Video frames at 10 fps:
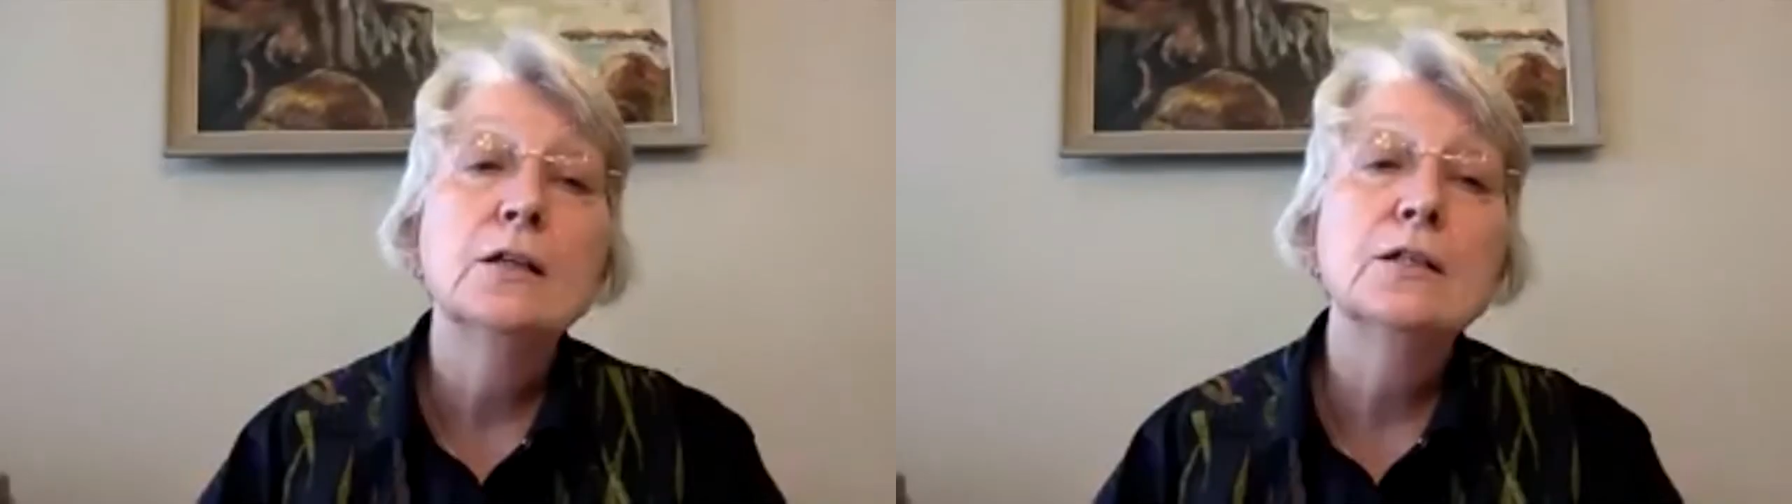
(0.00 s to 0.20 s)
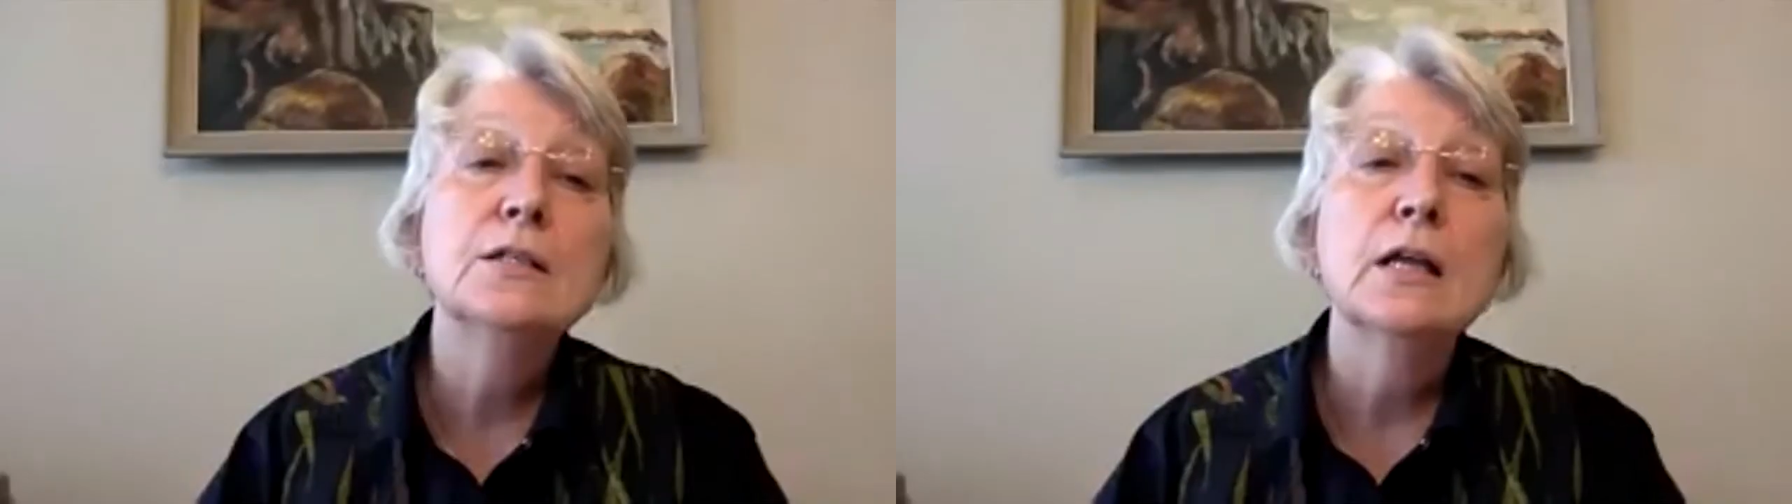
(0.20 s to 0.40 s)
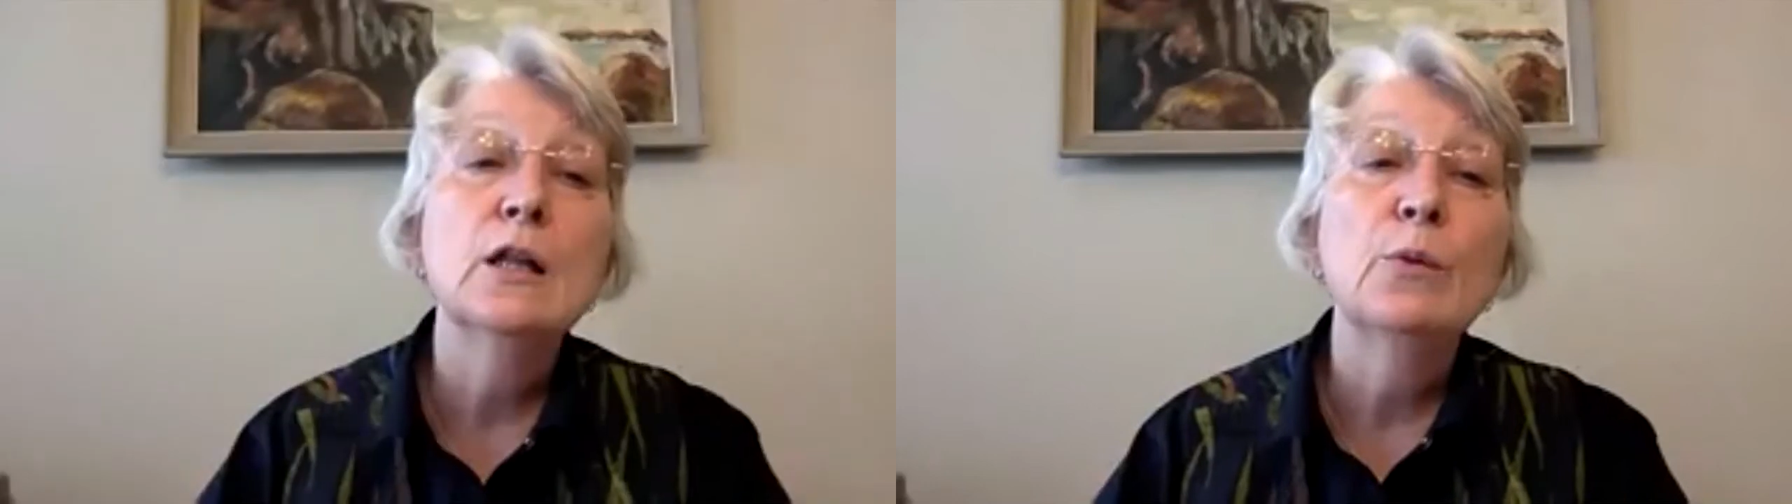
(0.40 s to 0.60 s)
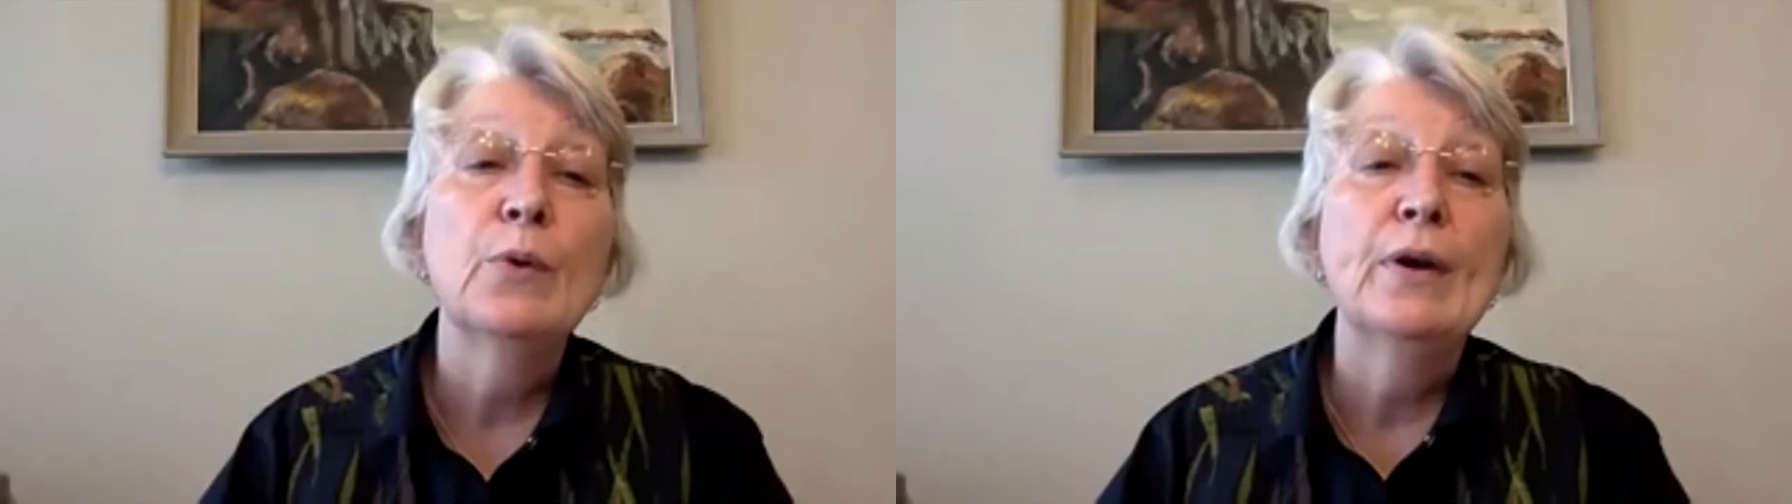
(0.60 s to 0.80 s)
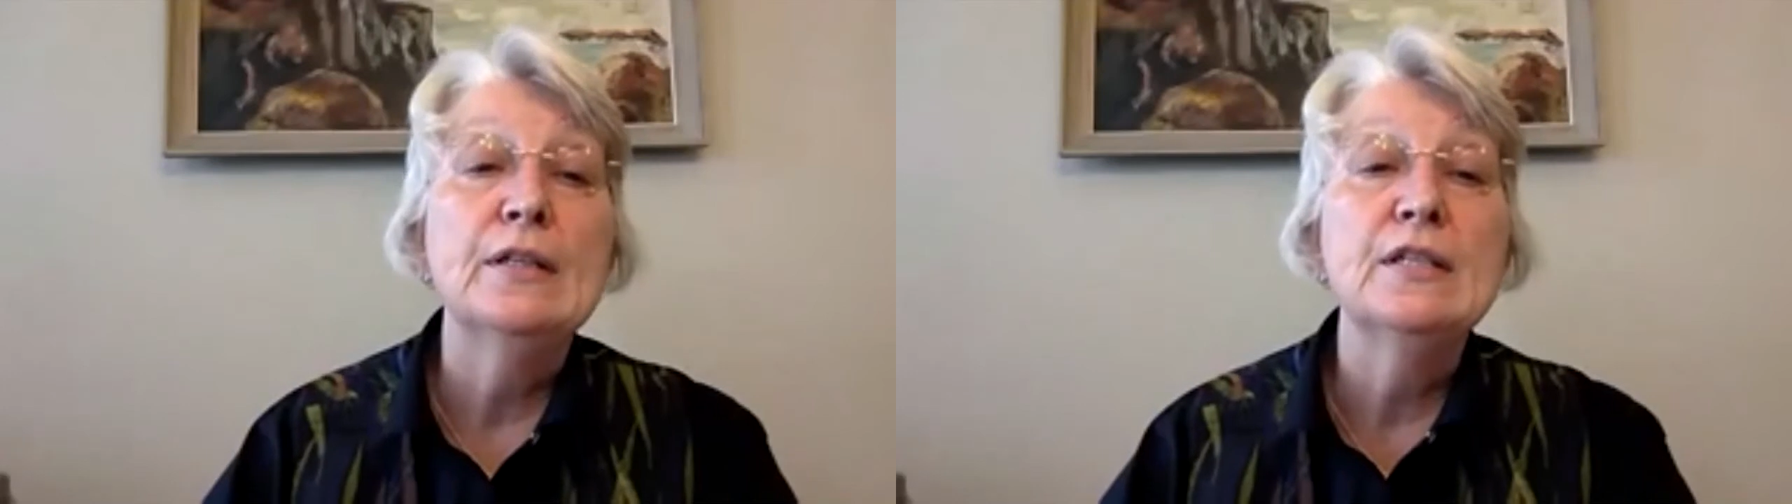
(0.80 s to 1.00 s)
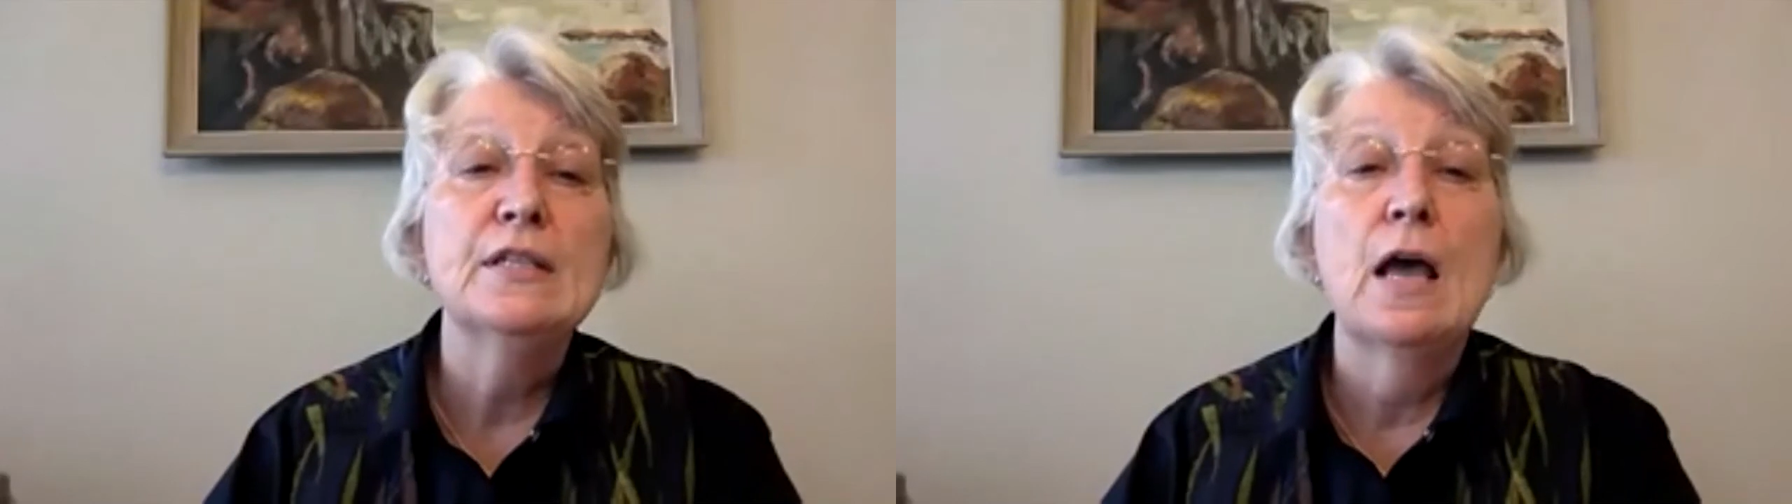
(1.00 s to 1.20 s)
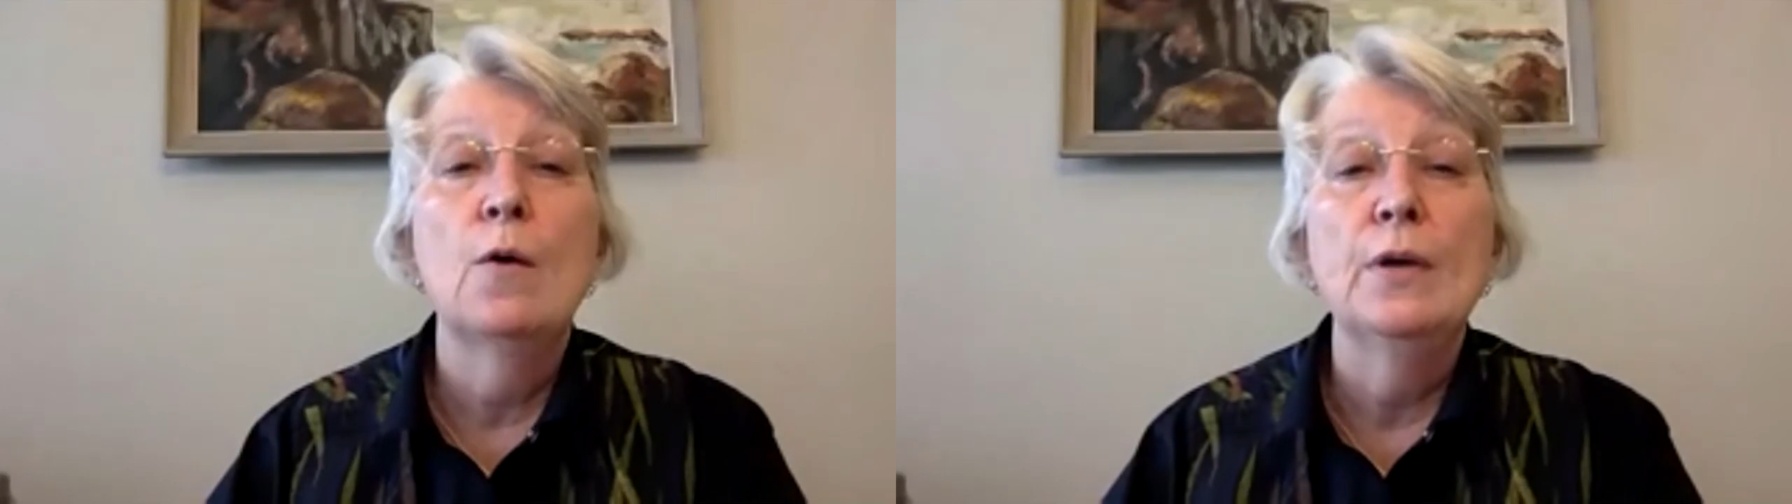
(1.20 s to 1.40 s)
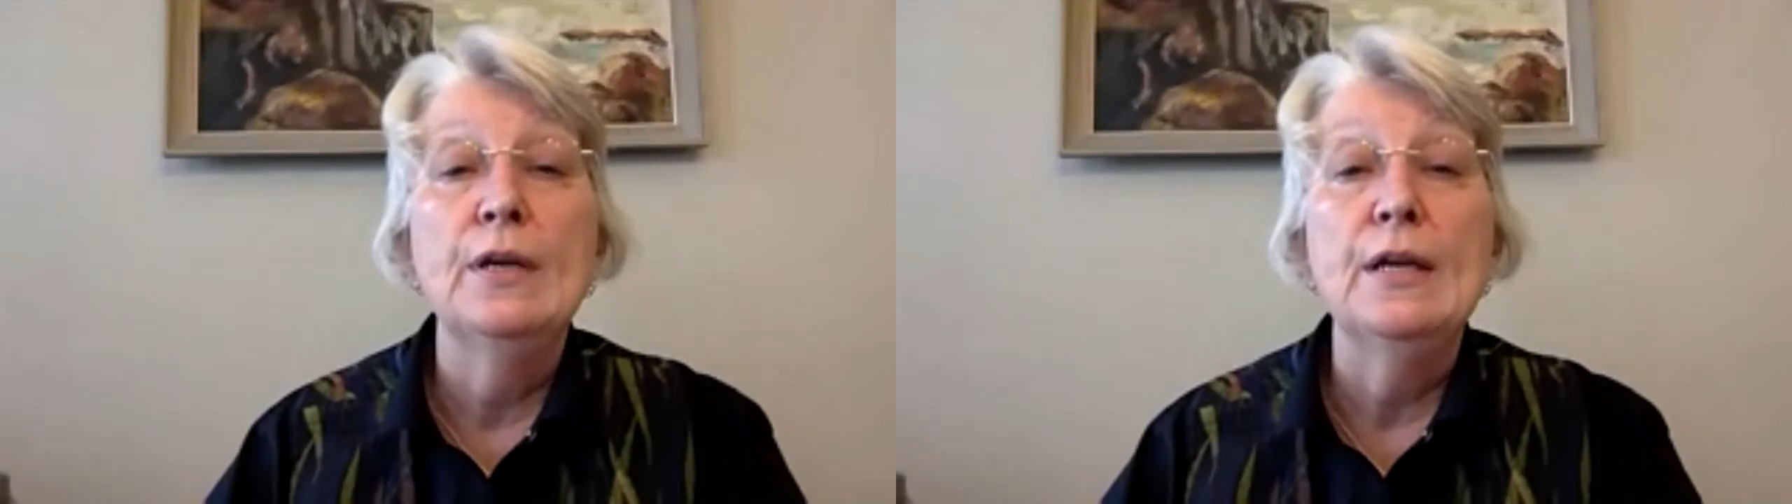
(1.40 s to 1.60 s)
celebrated Samhain